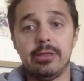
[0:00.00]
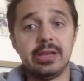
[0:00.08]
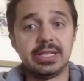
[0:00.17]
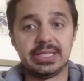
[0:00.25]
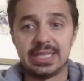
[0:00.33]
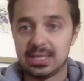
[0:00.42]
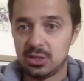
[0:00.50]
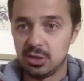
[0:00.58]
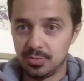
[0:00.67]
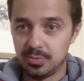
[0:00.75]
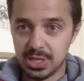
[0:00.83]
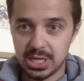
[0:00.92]
things that
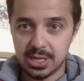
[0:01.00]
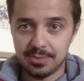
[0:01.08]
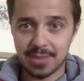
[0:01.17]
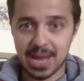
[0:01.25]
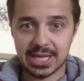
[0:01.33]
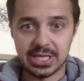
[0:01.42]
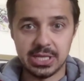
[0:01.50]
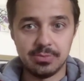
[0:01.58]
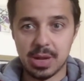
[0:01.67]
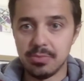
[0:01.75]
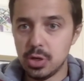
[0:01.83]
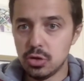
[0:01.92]
could be impacting
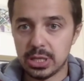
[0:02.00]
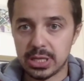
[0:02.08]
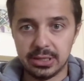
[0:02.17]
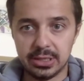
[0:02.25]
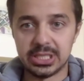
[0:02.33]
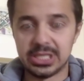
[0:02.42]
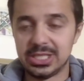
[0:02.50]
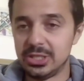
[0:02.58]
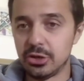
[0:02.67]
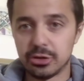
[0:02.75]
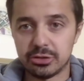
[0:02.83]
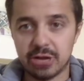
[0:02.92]
my mood and
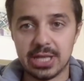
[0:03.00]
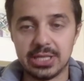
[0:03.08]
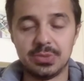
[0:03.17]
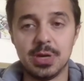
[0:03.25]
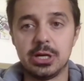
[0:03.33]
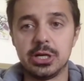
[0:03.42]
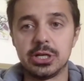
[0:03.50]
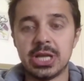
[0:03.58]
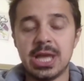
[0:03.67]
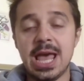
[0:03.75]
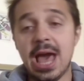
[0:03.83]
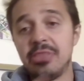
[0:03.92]
neurotransmitters.
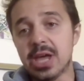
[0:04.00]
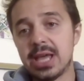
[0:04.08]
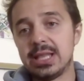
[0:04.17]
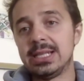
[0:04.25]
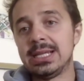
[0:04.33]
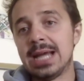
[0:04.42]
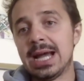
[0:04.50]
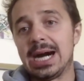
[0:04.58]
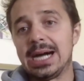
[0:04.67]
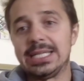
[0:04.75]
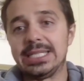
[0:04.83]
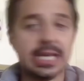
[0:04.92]
And then
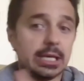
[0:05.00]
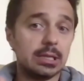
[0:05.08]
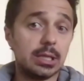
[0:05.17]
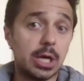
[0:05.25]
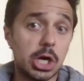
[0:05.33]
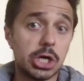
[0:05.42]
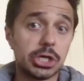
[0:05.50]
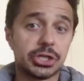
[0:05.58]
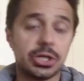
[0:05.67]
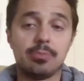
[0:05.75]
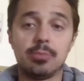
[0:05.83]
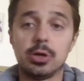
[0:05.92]
I take a large
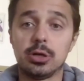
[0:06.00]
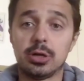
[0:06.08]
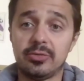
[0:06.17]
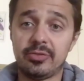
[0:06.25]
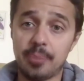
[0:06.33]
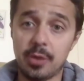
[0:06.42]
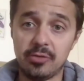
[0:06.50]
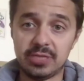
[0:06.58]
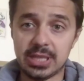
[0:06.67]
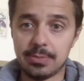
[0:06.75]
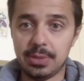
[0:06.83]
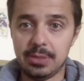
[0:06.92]
number of both
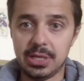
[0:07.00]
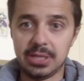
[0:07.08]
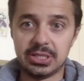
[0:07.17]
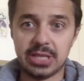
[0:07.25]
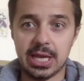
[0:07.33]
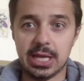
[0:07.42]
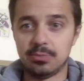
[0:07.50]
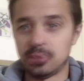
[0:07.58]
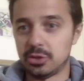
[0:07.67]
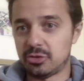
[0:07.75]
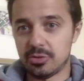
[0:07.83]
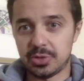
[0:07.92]
supplements and
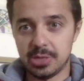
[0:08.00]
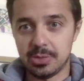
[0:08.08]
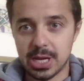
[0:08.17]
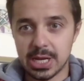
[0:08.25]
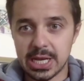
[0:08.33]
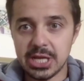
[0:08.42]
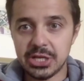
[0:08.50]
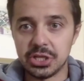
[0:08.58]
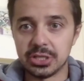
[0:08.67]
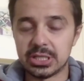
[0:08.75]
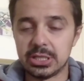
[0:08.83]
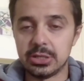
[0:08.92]
prescription
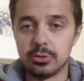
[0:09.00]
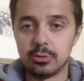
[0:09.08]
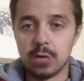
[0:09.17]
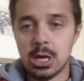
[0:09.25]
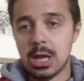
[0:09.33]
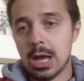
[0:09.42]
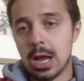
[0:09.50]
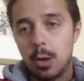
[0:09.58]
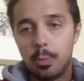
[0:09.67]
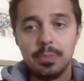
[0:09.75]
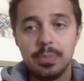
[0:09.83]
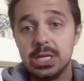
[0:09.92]
medications to
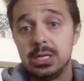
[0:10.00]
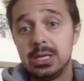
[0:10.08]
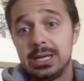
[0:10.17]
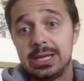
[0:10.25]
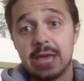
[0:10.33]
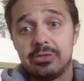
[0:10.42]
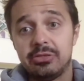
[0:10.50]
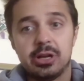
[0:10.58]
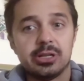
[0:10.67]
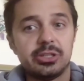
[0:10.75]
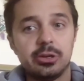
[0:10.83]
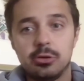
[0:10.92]
help me get there.
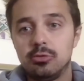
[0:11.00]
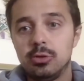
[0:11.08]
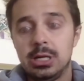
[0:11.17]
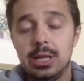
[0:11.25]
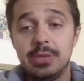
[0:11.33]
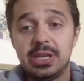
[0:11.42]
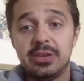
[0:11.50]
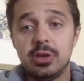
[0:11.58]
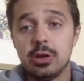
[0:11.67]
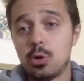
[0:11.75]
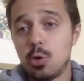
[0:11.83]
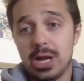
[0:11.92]
So let me give you
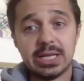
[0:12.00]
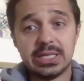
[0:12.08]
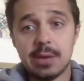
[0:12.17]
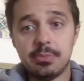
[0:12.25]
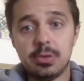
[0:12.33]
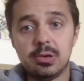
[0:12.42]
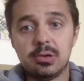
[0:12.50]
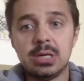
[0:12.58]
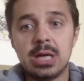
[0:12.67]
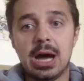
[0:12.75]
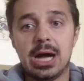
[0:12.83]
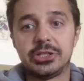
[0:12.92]
a quick example.
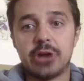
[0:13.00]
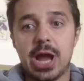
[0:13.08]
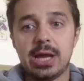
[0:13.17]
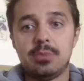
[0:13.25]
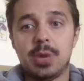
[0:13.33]
I track